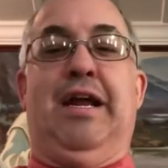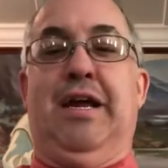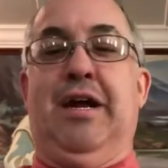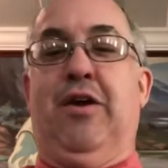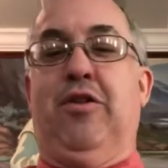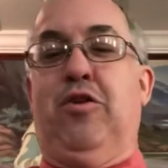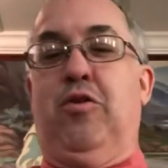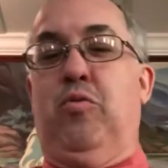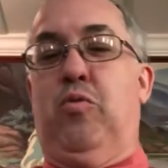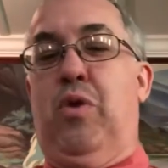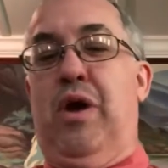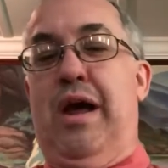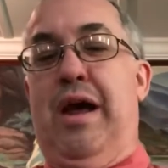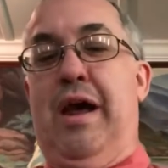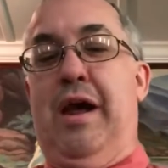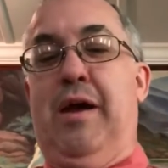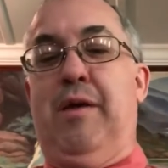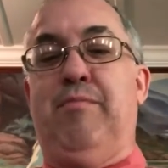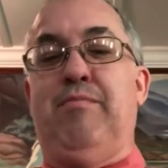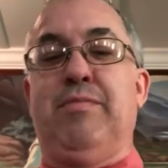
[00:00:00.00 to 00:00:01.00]
any other
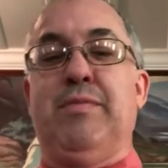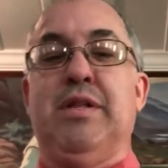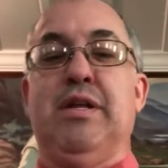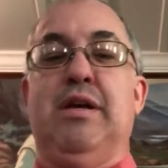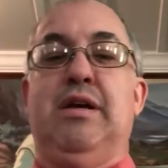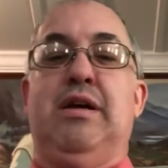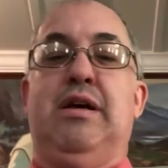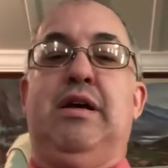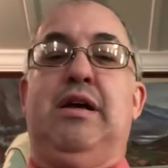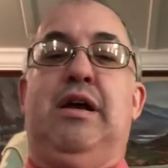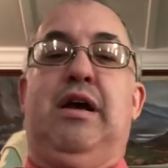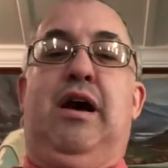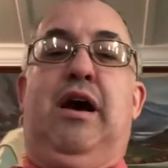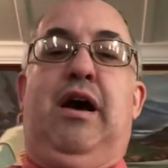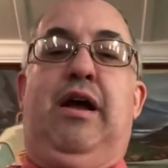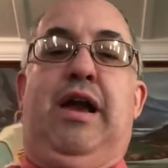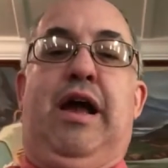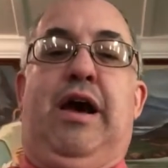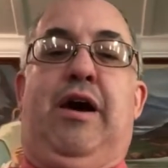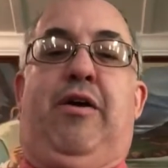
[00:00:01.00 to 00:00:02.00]
way.
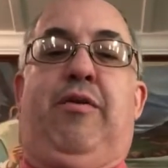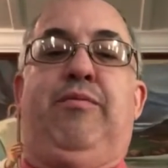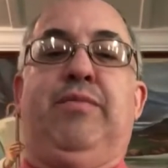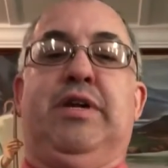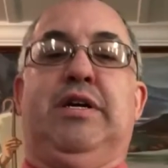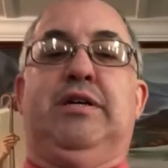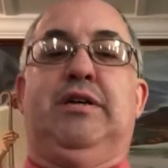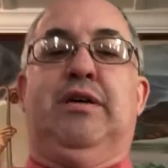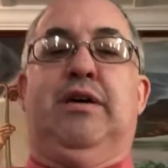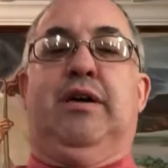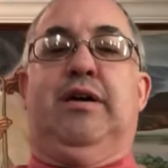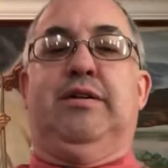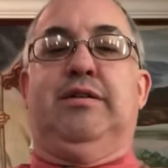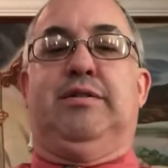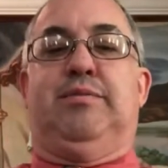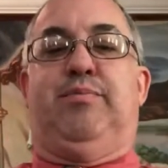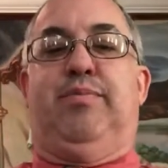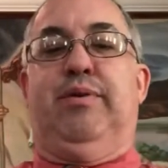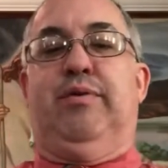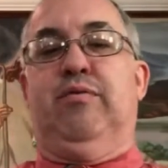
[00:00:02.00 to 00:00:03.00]
Now, uh,
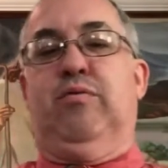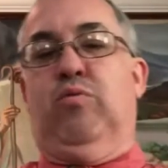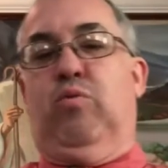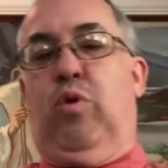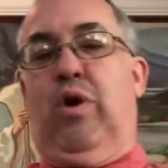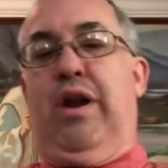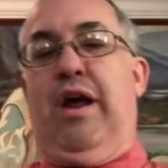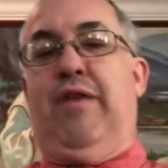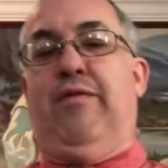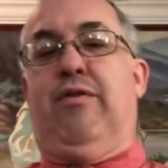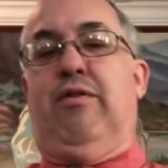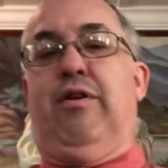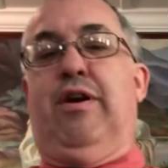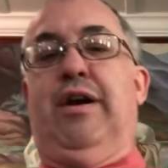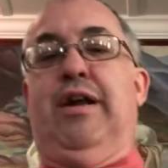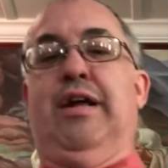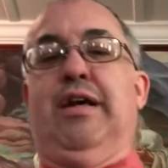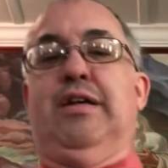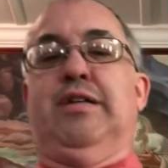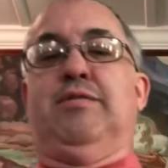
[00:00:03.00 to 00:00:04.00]

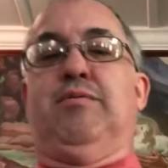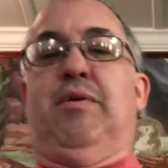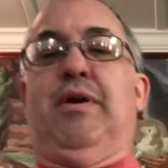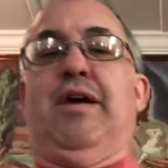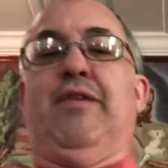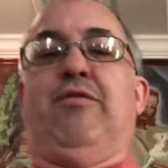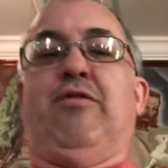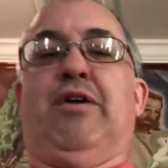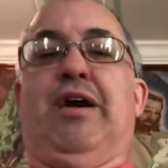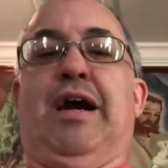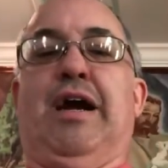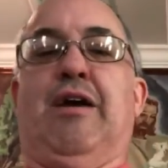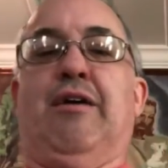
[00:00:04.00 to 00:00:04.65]
whatever it is, whatever